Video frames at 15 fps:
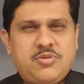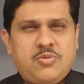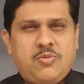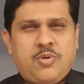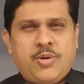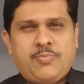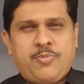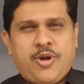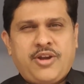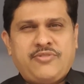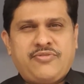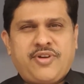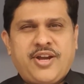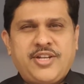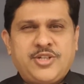
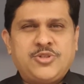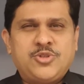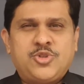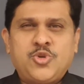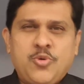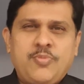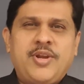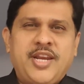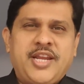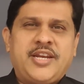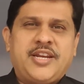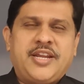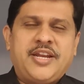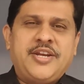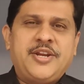1.5 to 2
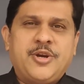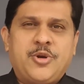million Indian